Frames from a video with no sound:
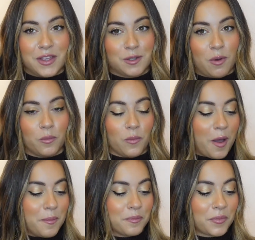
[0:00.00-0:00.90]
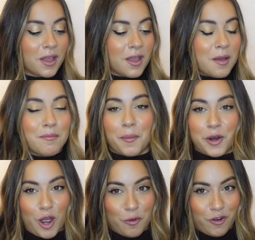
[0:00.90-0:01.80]
This one, Mum
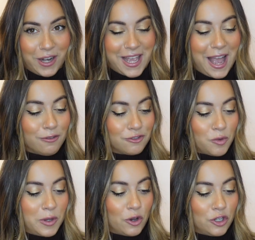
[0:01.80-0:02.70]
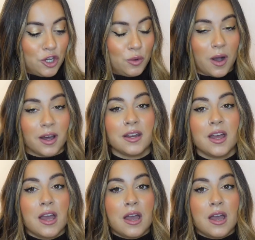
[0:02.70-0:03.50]
and I were running out, so we got a new one.